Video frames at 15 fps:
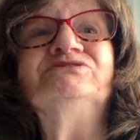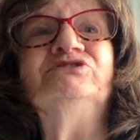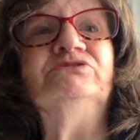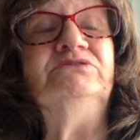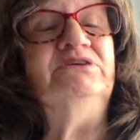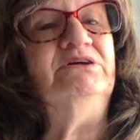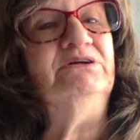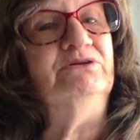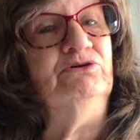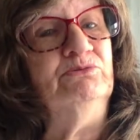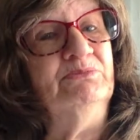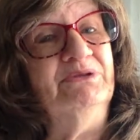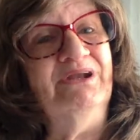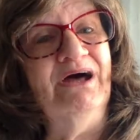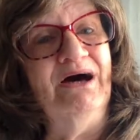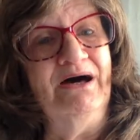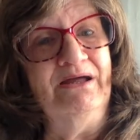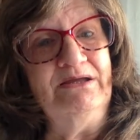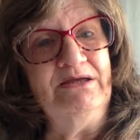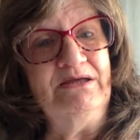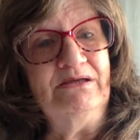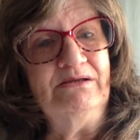to the
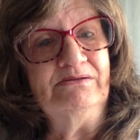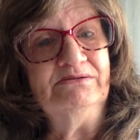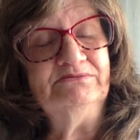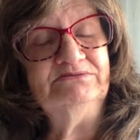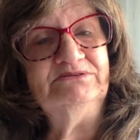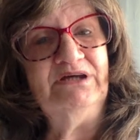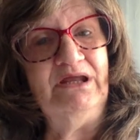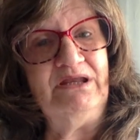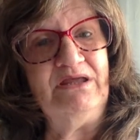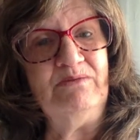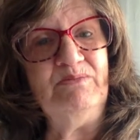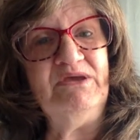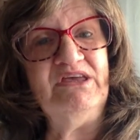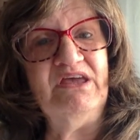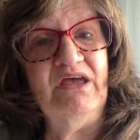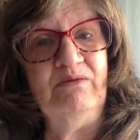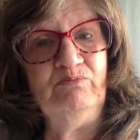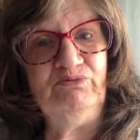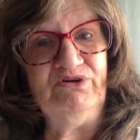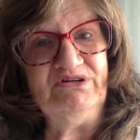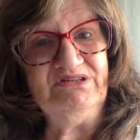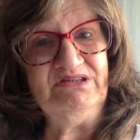Illuminati that he became
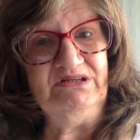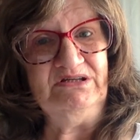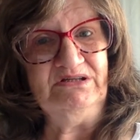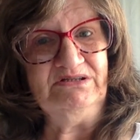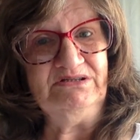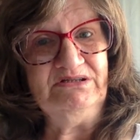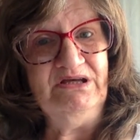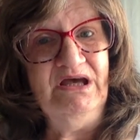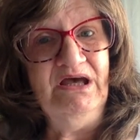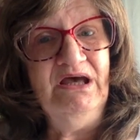president